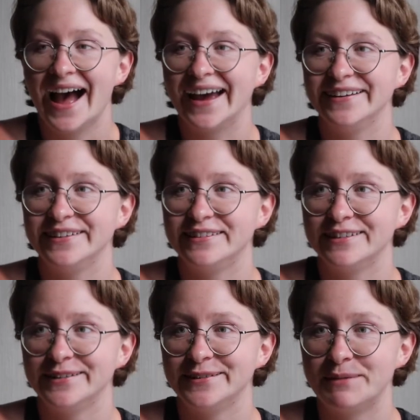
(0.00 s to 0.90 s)

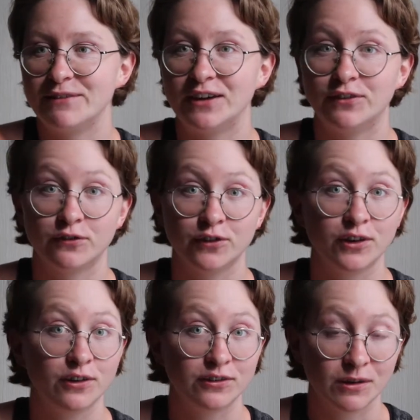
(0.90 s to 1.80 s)
My favorite
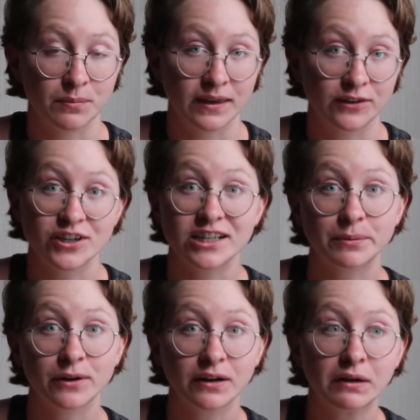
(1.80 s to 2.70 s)
food used to be
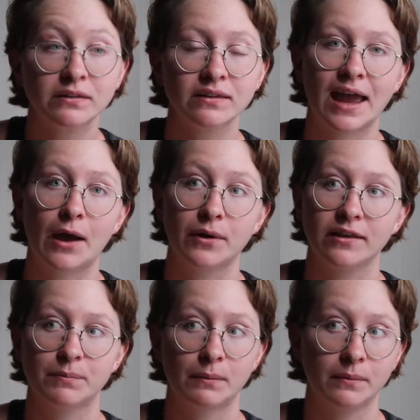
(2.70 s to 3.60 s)
cheeseburgers, now
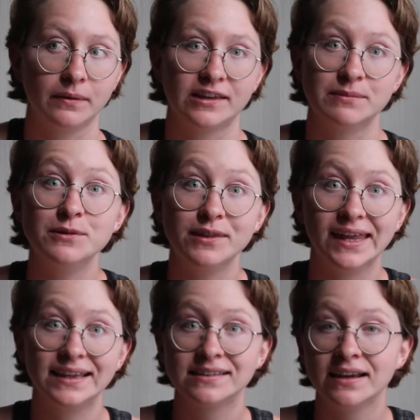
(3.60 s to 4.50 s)
it's probably
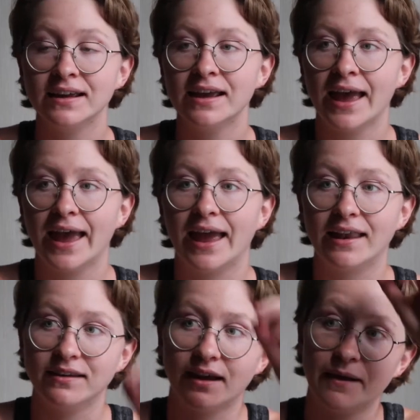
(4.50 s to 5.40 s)
smoothies,
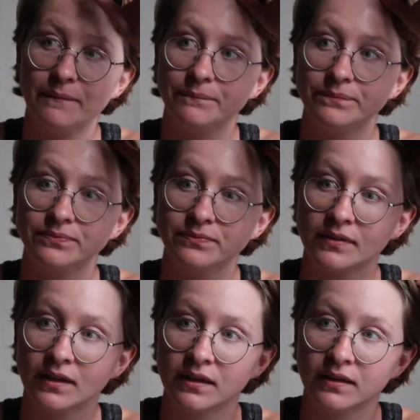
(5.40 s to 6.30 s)
and
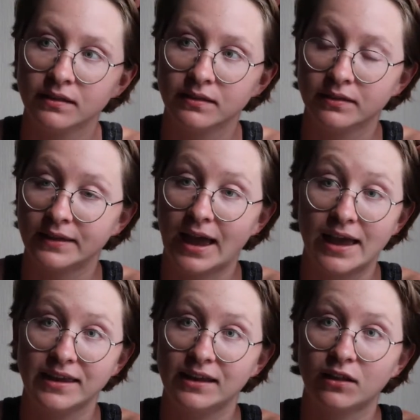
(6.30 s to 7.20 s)
like
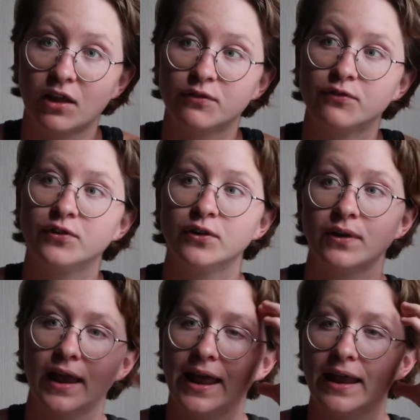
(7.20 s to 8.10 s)
I eat a lot of
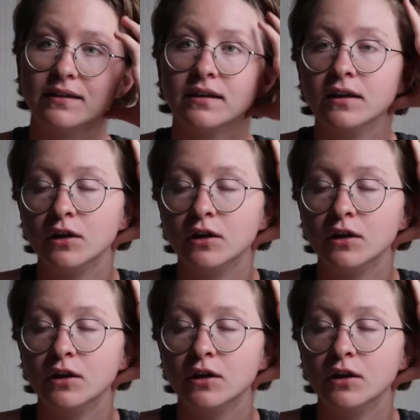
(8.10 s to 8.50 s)
fruit and